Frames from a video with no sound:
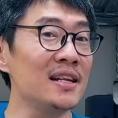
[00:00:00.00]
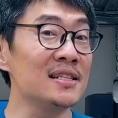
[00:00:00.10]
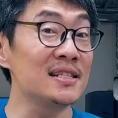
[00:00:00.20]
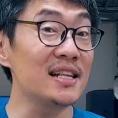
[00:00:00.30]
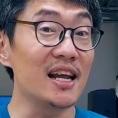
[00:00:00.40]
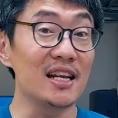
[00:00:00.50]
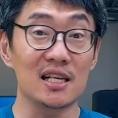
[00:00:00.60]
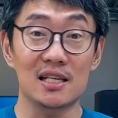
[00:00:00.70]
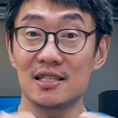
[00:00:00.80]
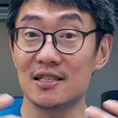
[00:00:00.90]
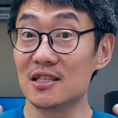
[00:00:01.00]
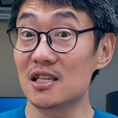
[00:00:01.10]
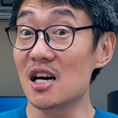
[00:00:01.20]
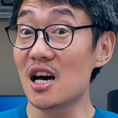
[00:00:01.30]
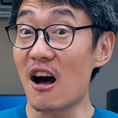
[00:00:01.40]
instead?
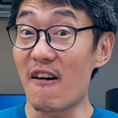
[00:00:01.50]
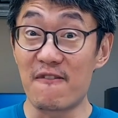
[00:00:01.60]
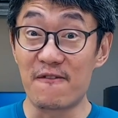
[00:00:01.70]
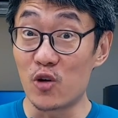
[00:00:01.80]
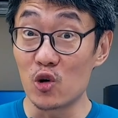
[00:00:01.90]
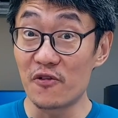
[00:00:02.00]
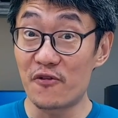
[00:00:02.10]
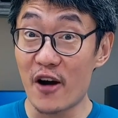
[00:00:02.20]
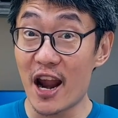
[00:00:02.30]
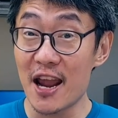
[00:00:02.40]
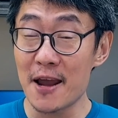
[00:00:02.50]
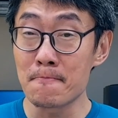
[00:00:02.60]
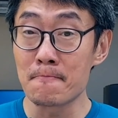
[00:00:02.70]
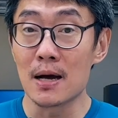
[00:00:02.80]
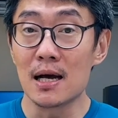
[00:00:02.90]
Full
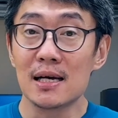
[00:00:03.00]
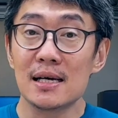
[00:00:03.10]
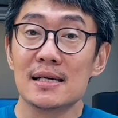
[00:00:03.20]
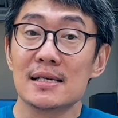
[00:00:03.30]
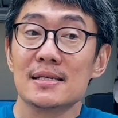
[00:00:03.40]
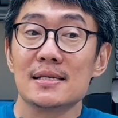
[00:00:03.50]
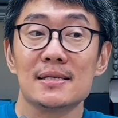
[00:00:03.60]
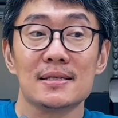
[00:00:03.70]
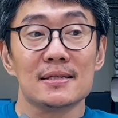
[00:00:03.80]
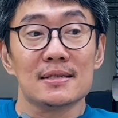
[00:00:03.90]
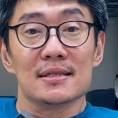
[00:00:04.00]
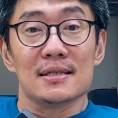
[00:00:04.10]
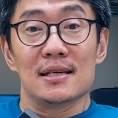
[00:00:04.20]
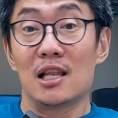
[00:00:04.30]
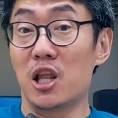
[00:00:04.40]
frame.
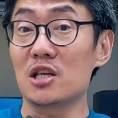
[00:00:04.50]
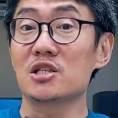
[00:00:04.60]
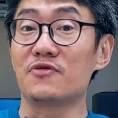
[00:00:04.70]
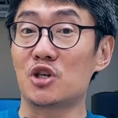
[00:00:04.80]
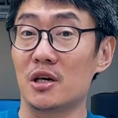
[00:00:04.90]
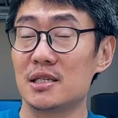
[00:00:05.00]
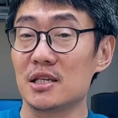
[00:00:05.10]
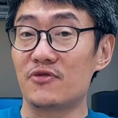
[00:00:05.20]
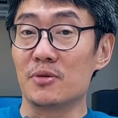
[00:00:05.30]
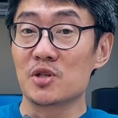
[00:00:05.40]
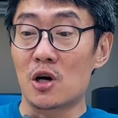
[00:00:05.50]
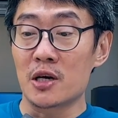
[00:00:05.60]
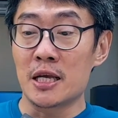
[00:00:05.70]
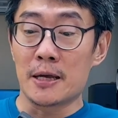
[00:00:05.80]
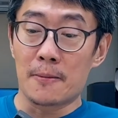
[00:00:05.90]
Lots of choices from
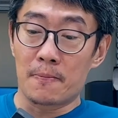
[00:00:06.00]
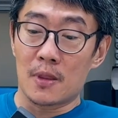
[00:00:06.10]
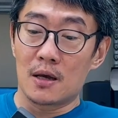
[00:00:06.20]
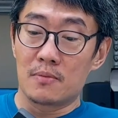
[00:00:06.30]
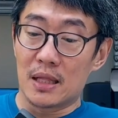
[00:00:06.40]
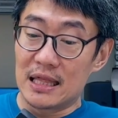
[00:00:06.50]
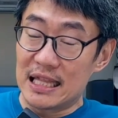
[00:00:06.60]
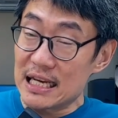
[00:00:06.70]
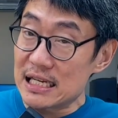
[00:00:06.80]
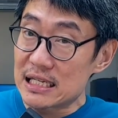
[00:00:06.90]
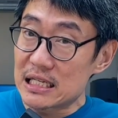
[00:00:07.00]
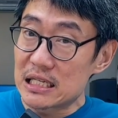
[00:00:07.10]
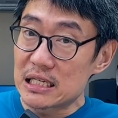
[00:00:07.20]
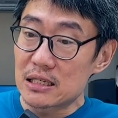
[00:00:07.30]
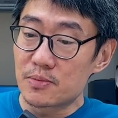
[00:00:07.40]
Sony. But this
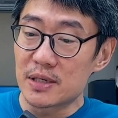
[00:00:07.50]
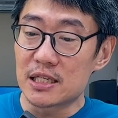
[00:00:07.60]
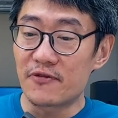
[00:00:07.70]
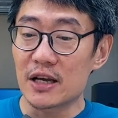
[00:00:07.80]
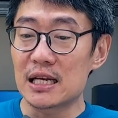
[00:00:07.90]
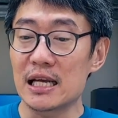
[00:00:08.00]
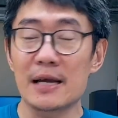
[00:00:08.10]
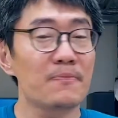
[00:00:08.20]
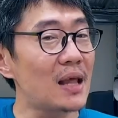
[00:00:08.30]
specifically,